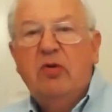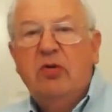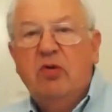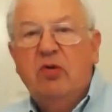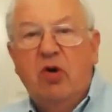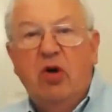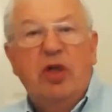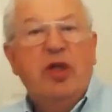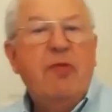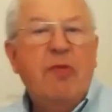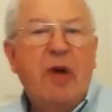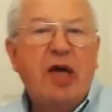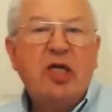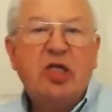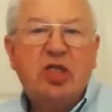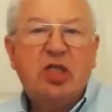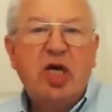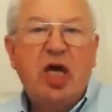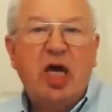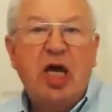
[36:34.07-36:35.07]
Or they might
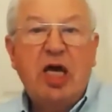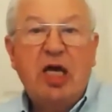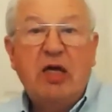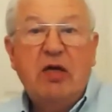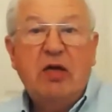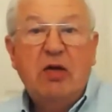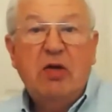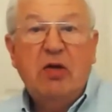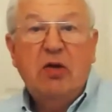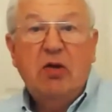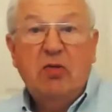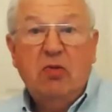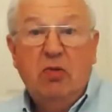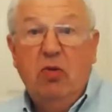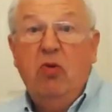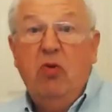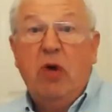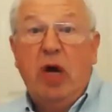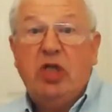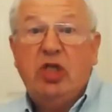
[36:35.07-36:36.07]
say,
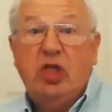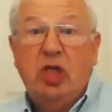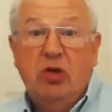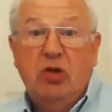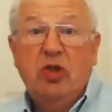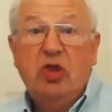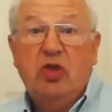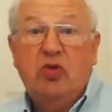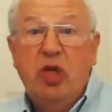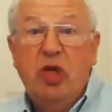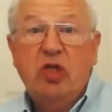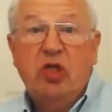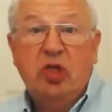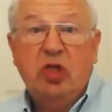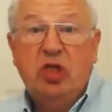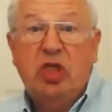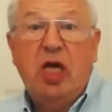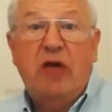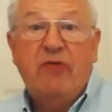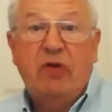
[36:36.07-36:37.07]
oh, actually, it looks, for
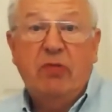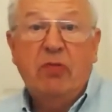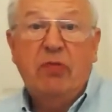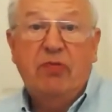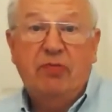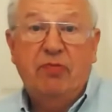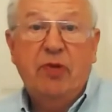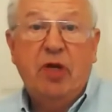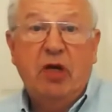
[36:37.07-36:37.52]
instance, saving,